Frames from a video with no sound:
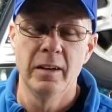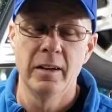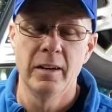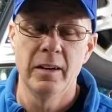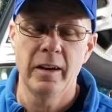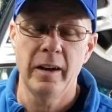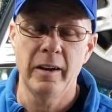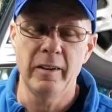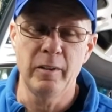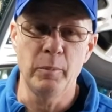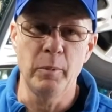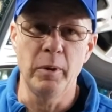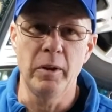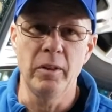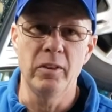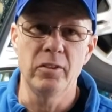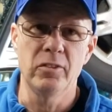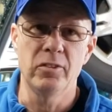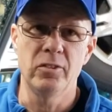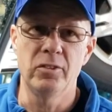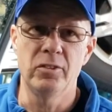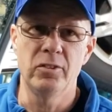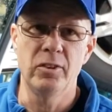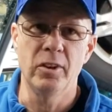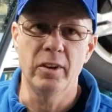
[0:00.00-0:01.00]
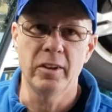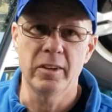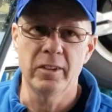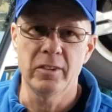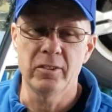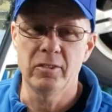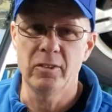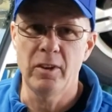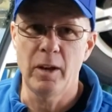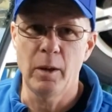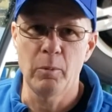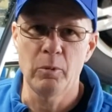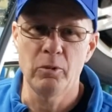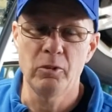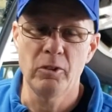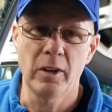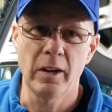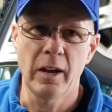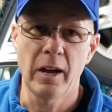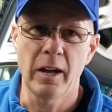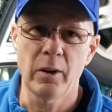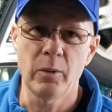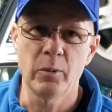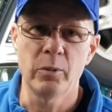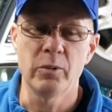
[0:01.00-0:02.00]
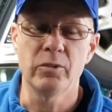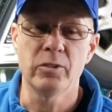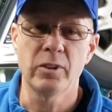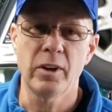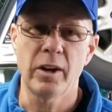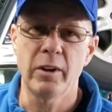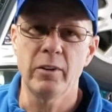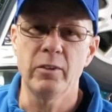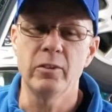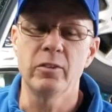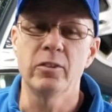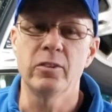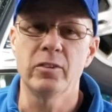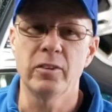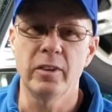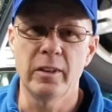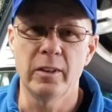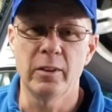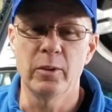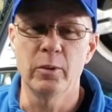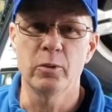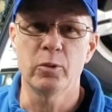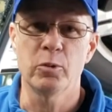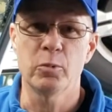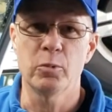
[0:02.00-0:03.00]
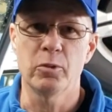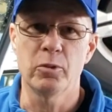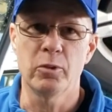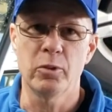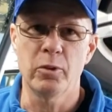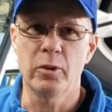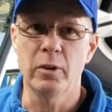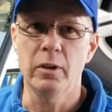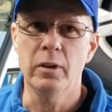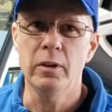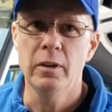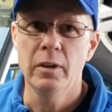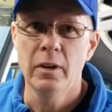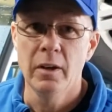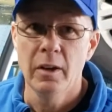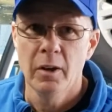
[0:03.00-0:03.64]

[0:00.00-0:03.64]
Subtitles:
Hi everybody, this is Doug at Jammin J Auto in Tyler in St. Louis, Missouri.